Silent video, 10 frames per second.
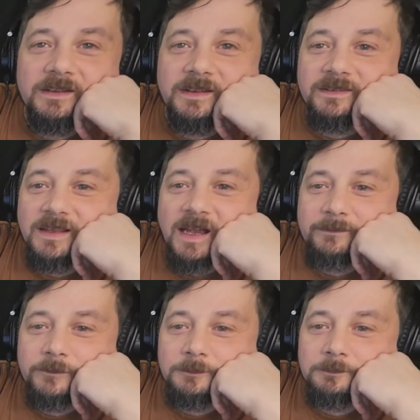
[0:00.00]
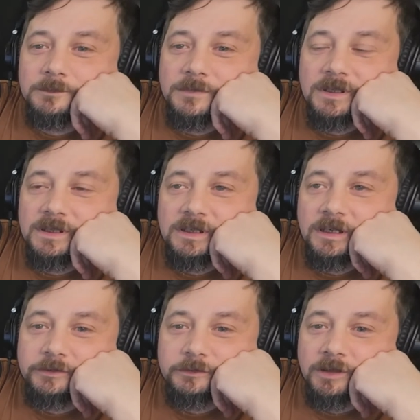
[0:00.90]
This guy from
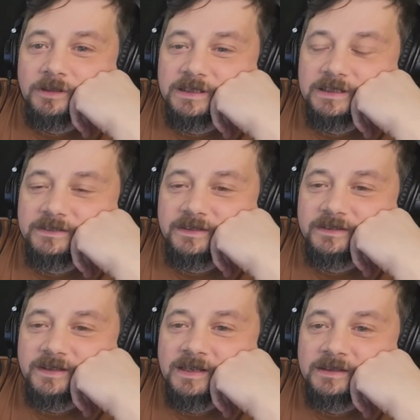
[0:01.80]
Australia, he's just